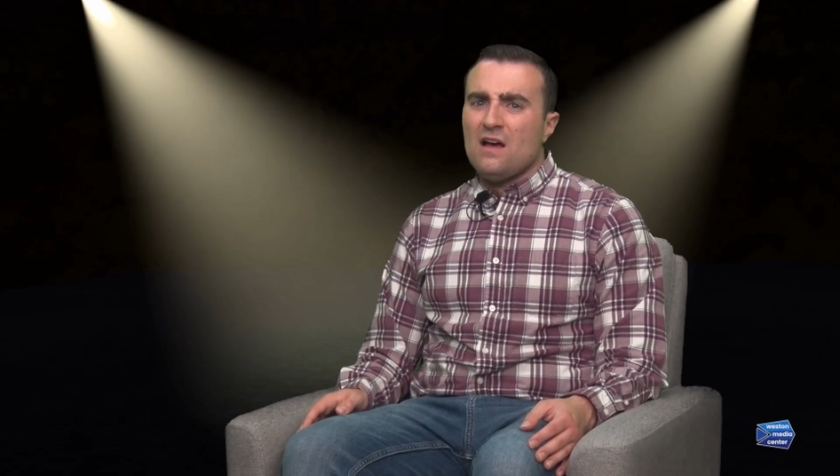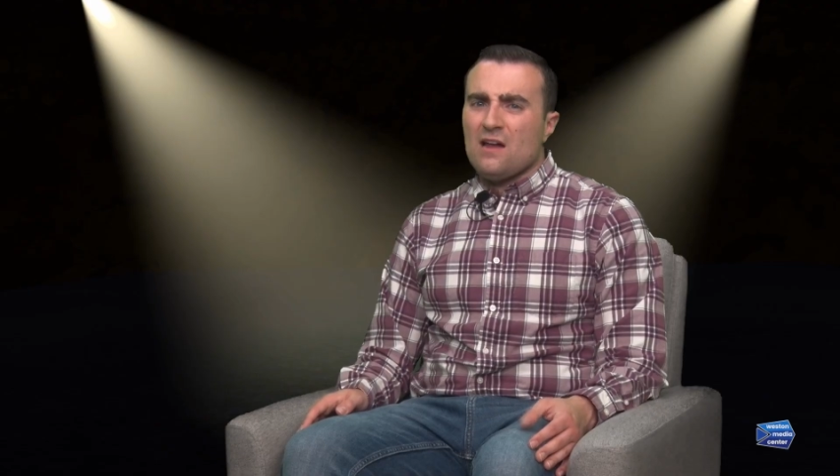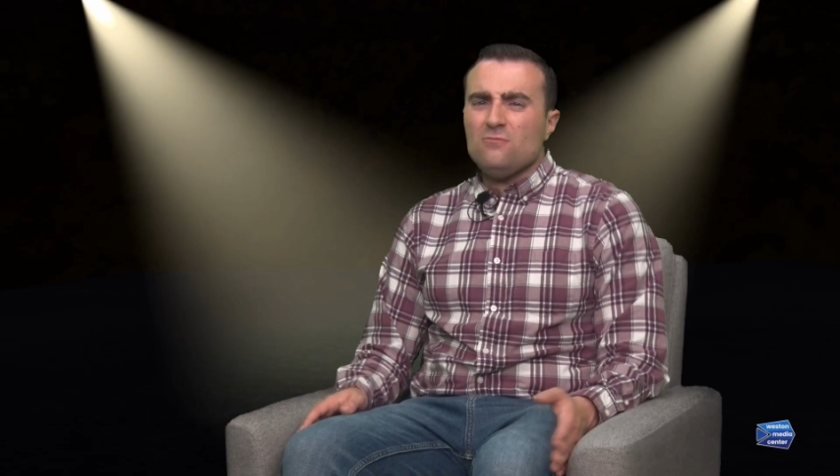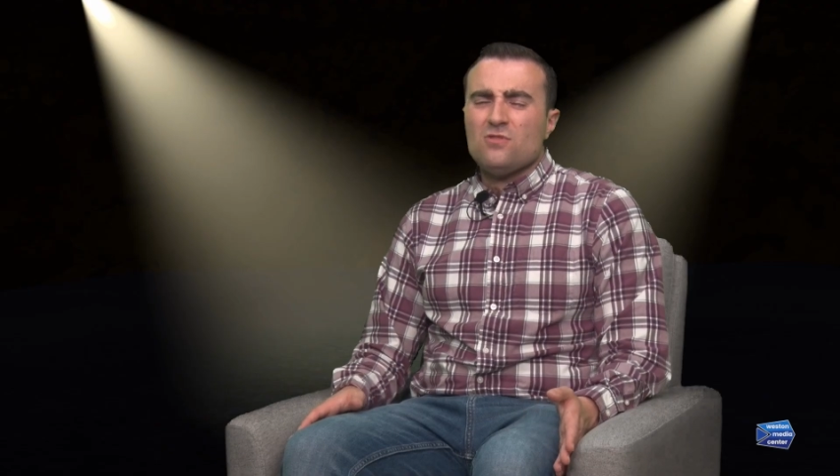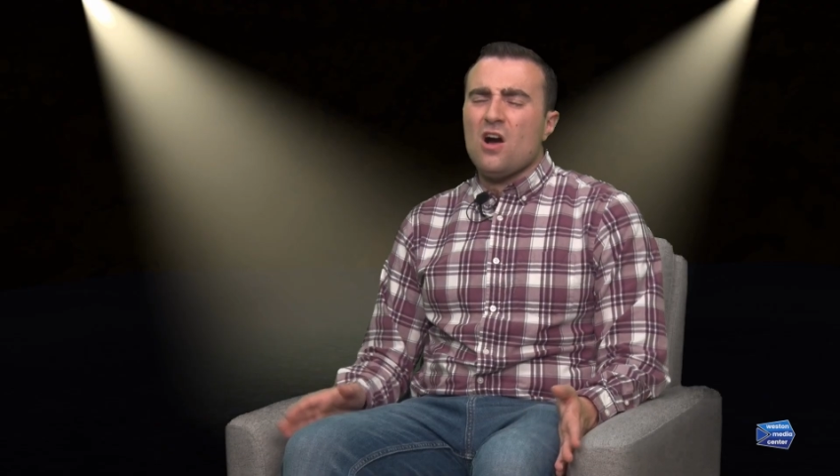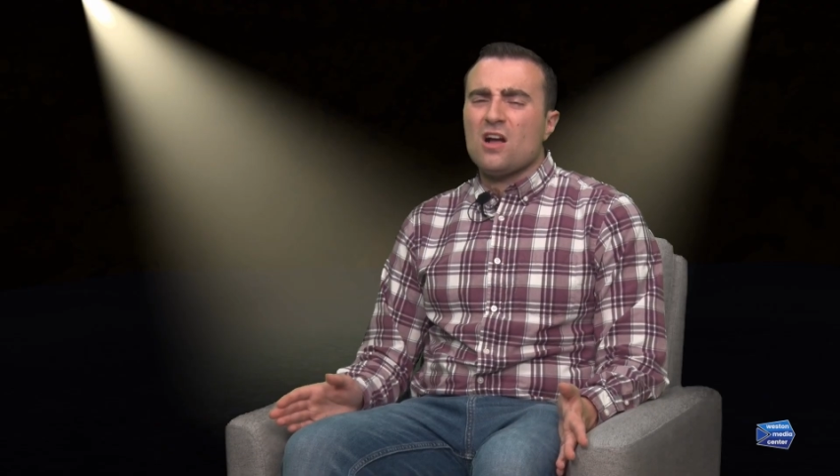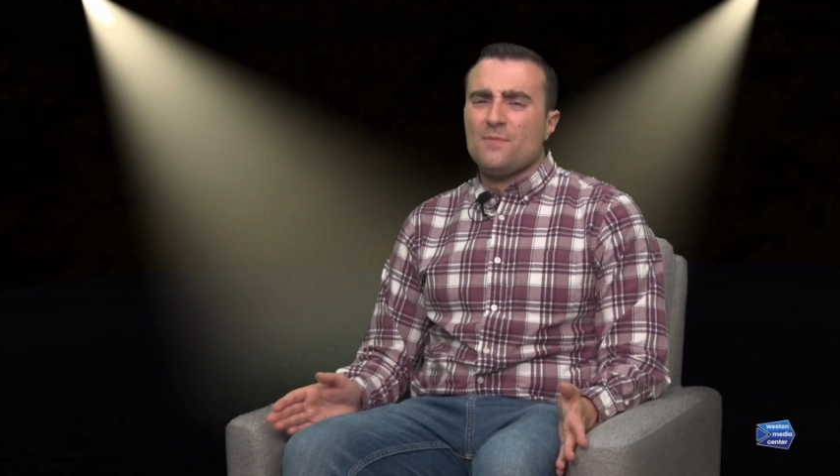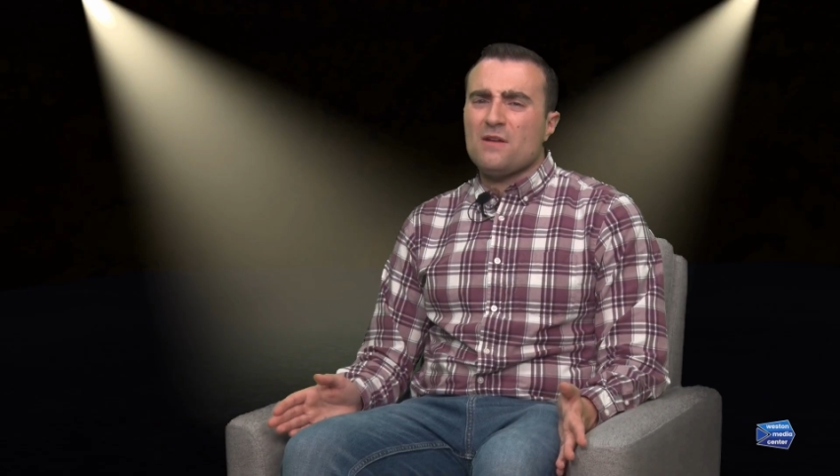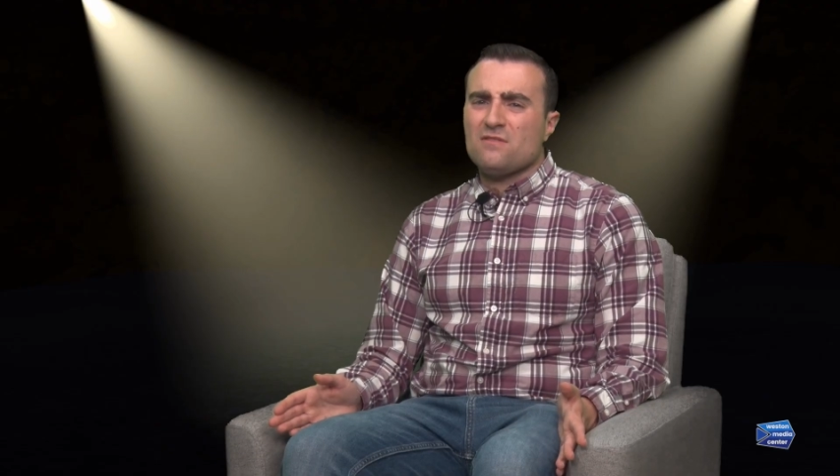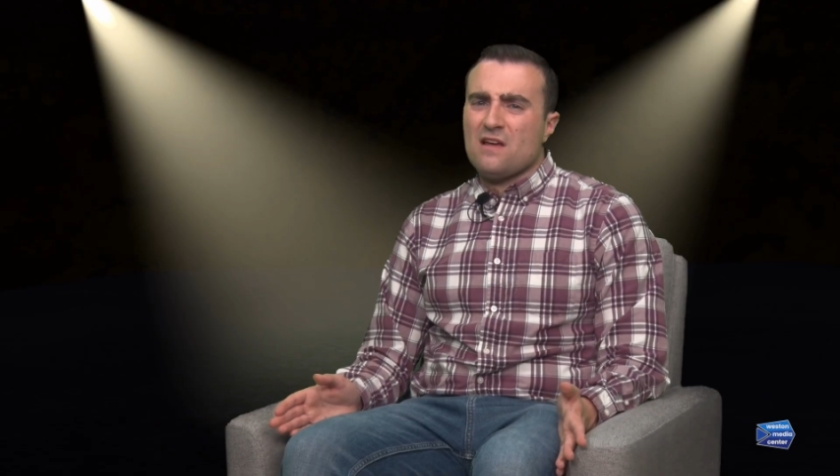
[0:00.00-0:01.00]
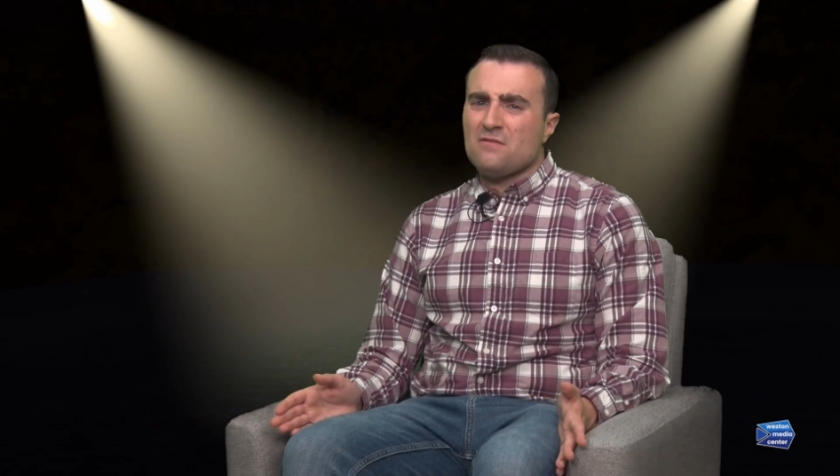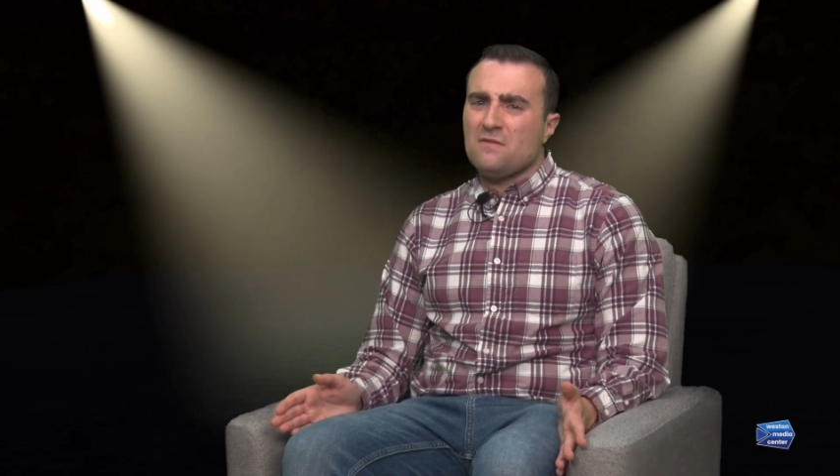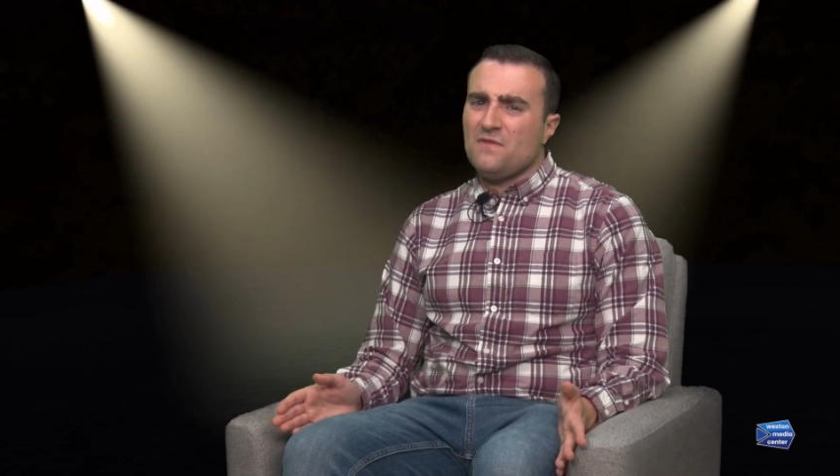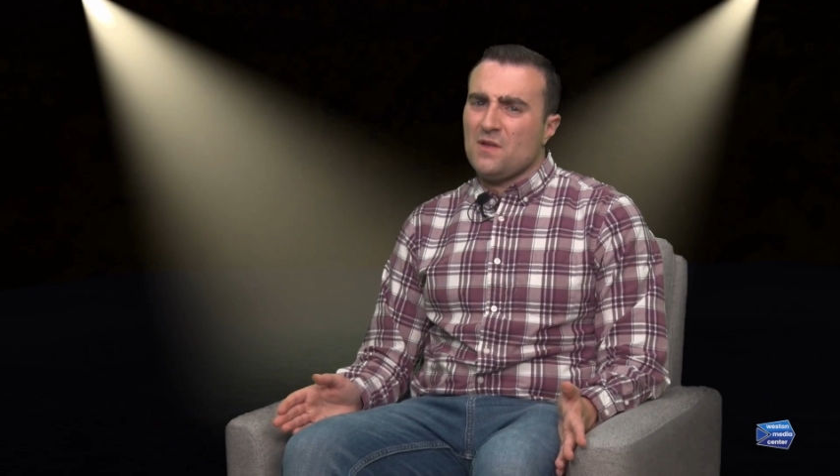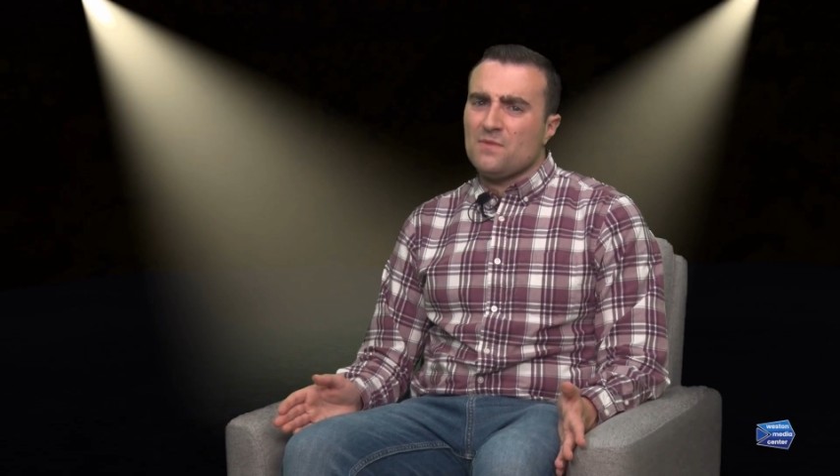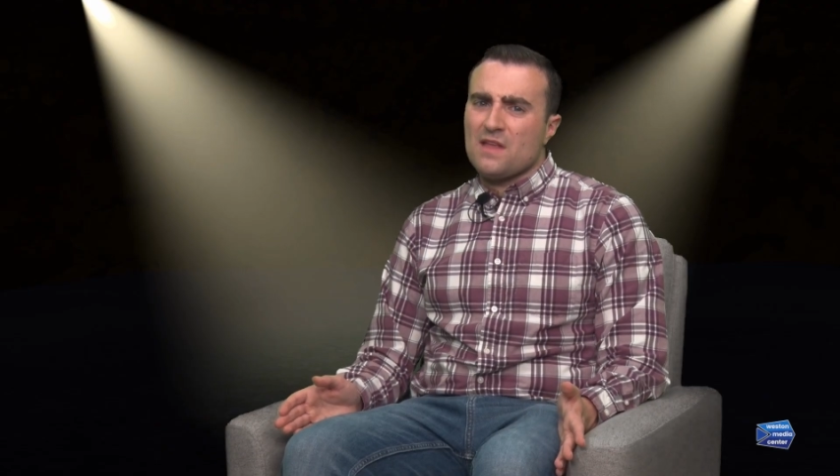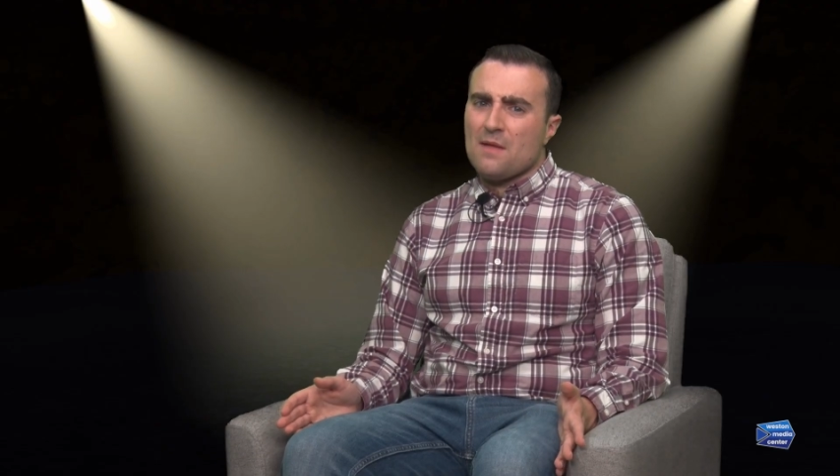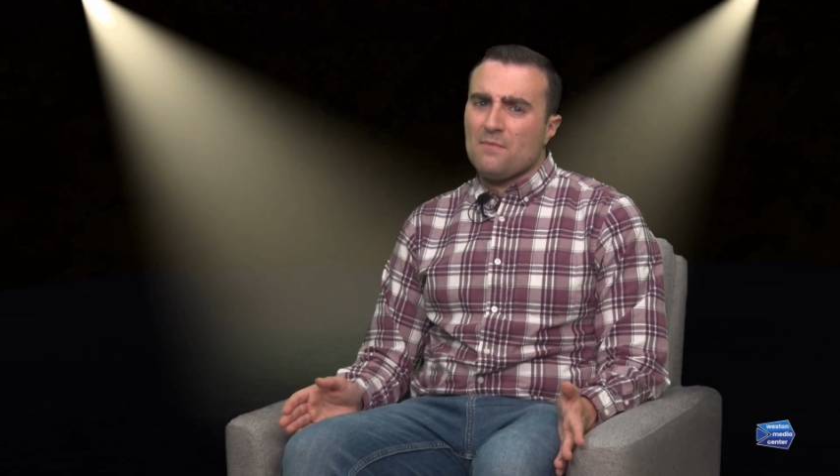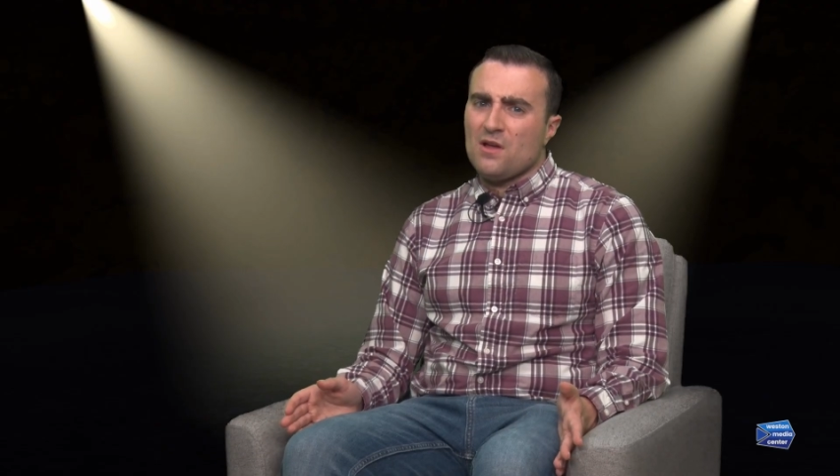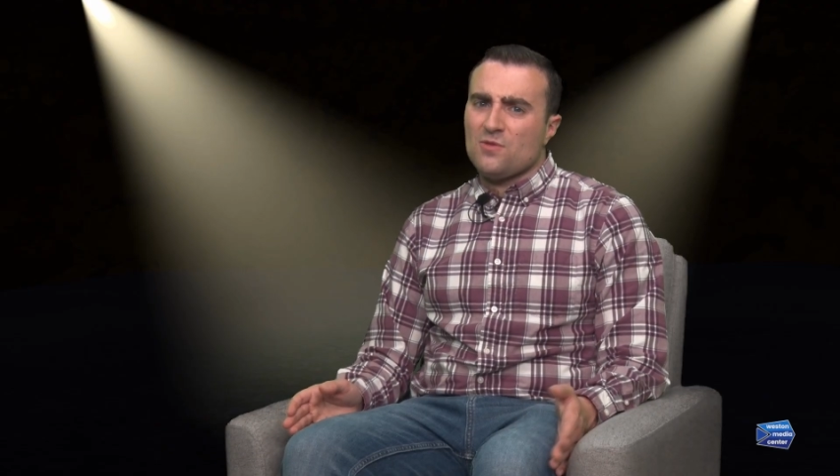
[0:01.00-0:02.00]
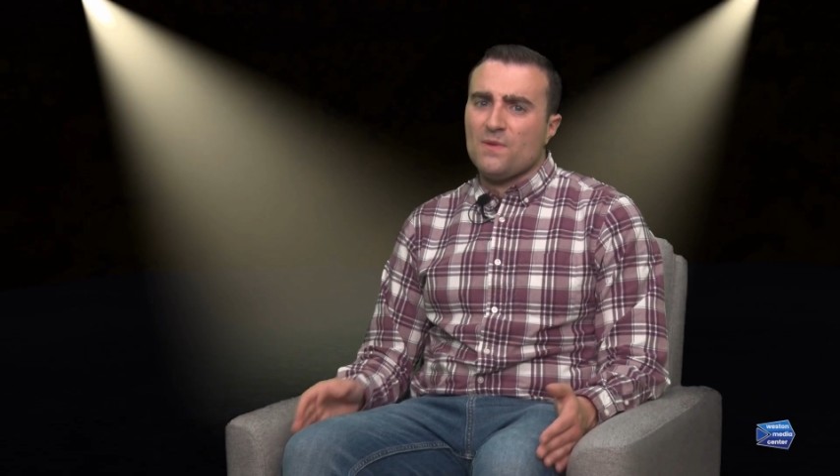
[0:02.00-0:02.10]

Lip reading: I don't talk about sound in films that much,